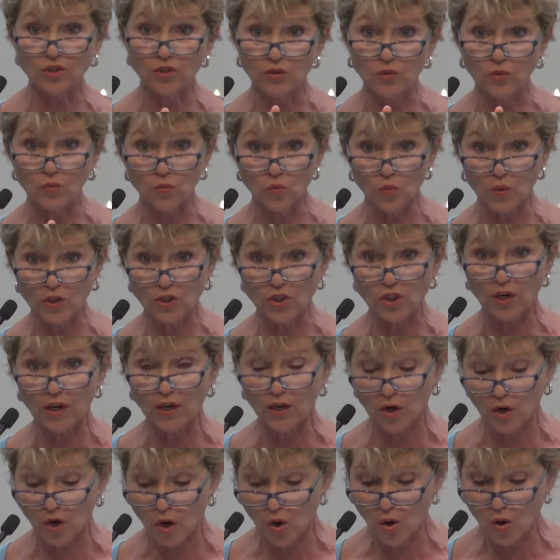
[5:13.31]
in which I
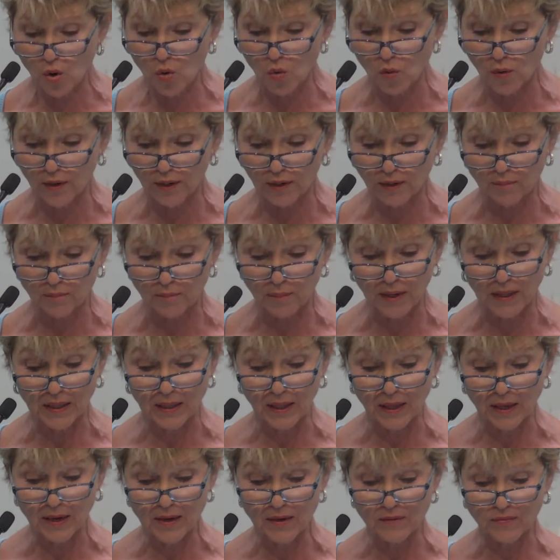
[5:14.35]
go in my
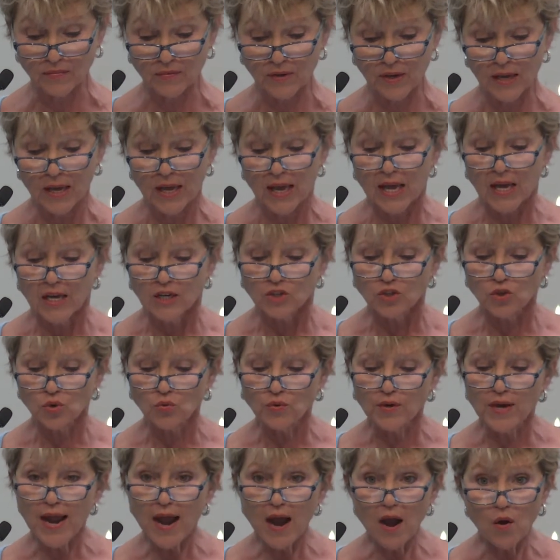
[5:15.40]
life. So
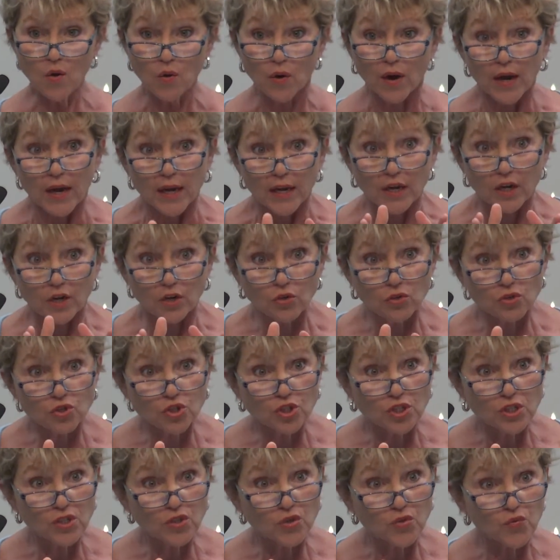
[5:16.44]
now here
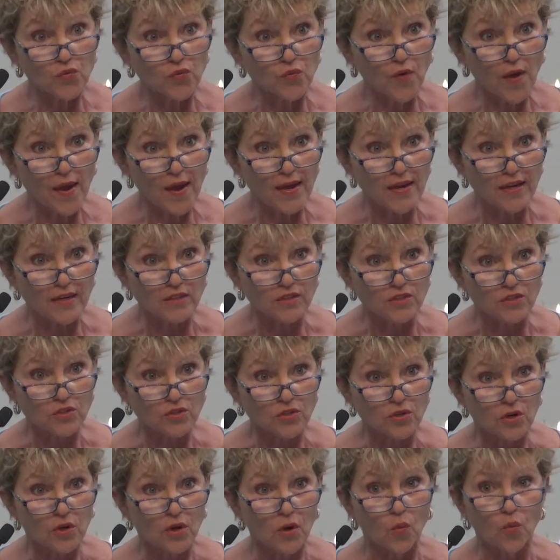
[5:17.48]
she's
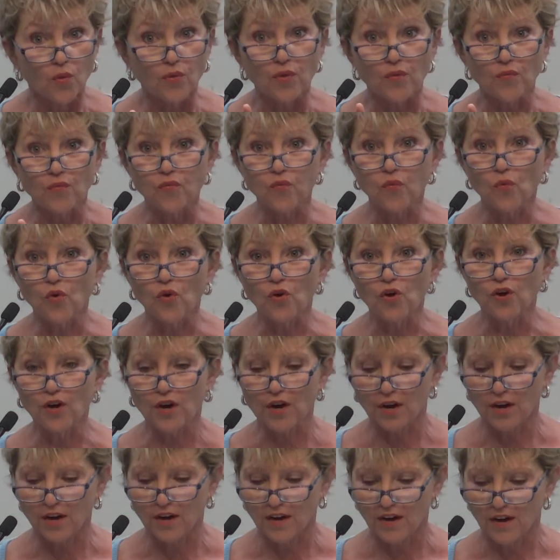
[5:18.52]
faced with a fork
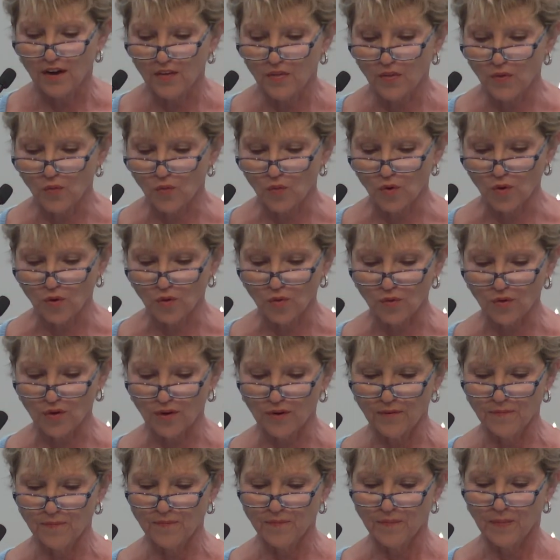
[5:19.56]
in the road.
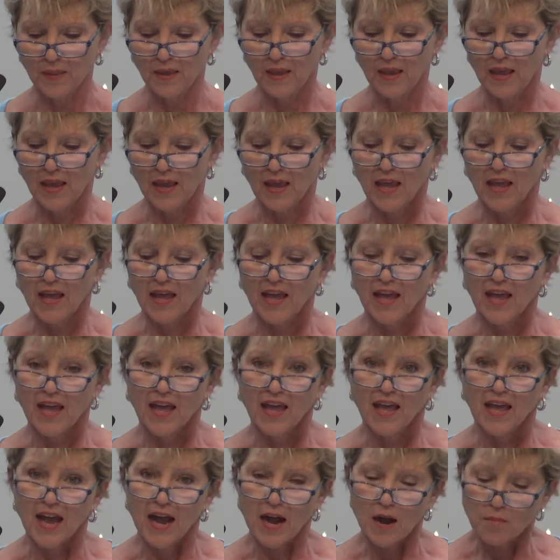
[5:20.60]

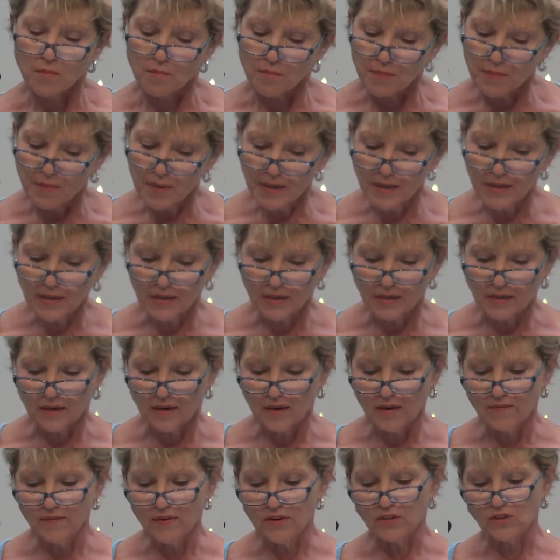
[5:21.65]
How many
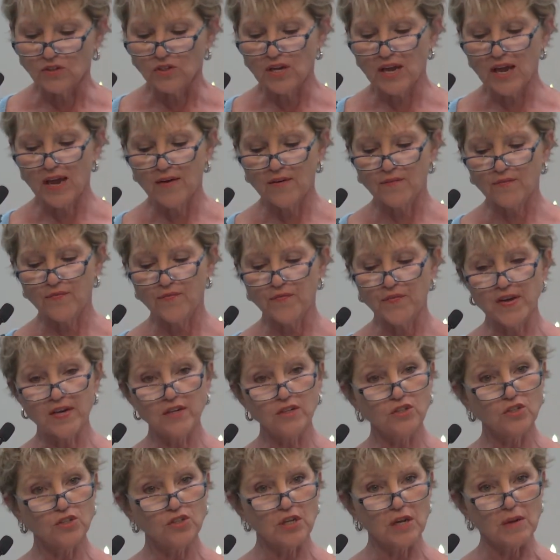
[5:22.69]
of us have
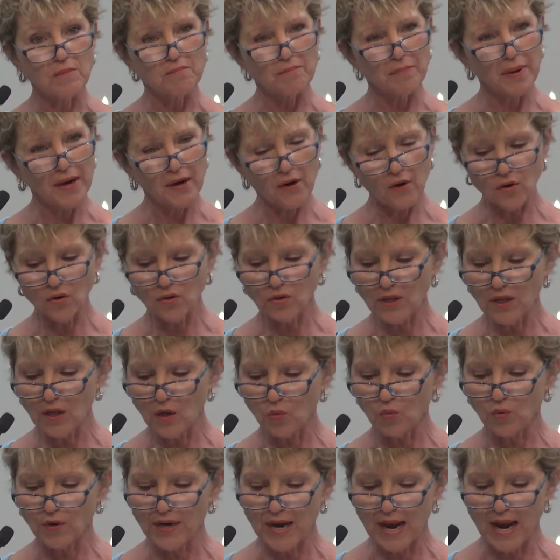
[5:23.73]
faced a parallel
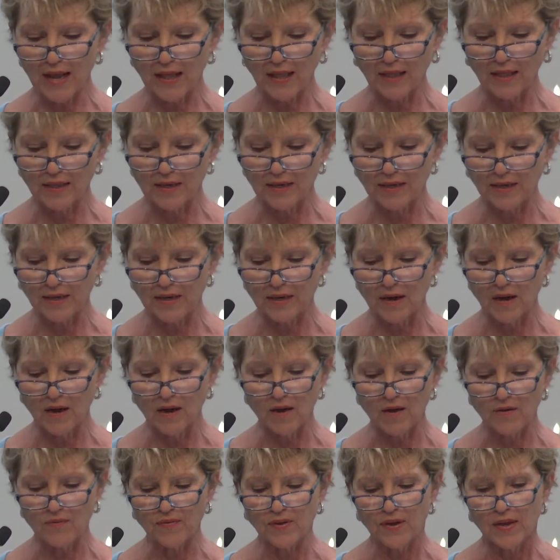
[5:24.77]
reality
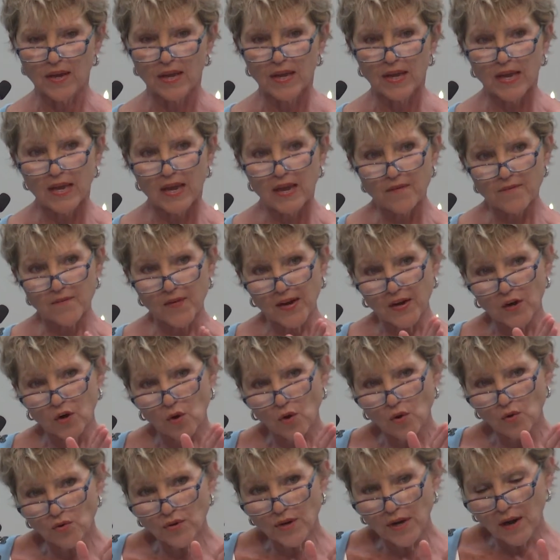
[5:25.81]
of if I
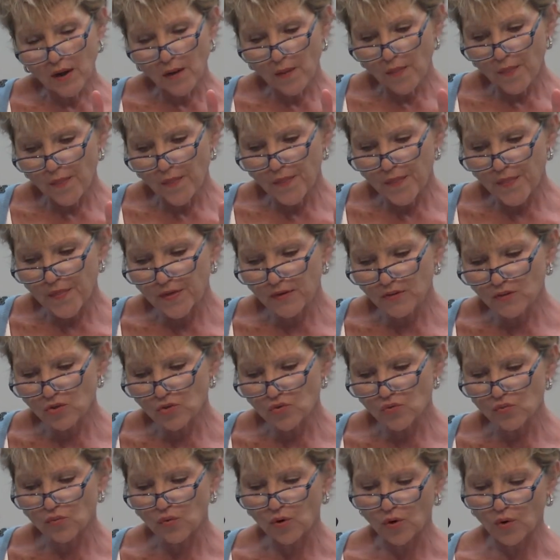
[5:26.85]
go down
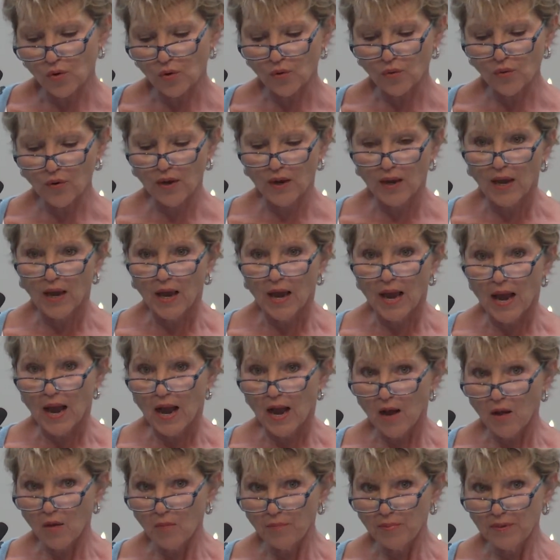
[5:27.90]
this road,
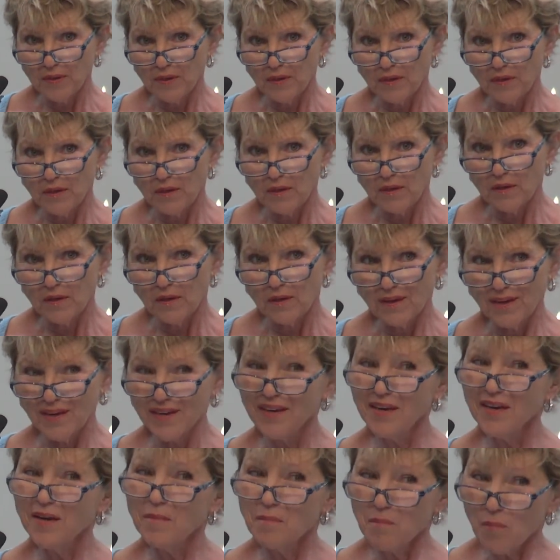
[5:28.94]
I'll be
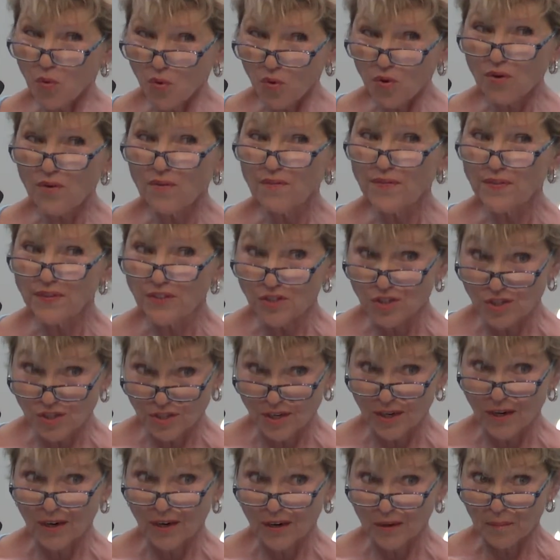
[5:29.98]
getting more of the
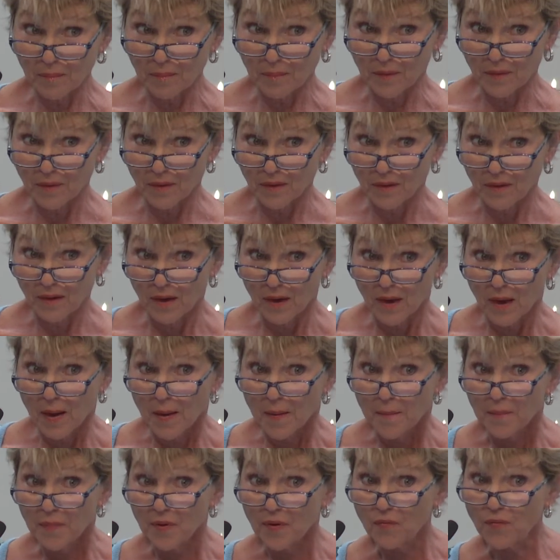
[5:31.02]
same.
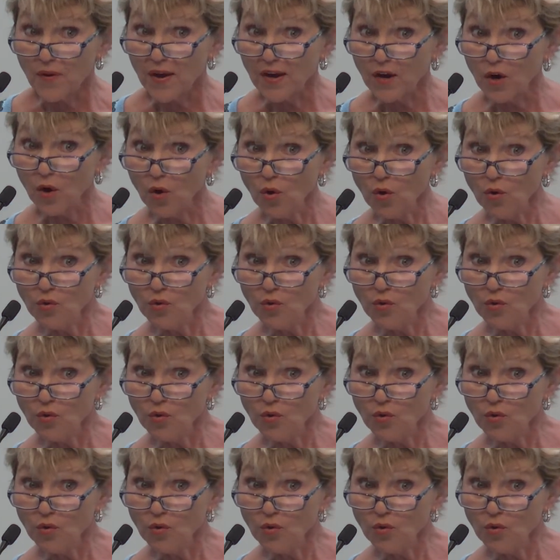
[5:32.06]
But if I go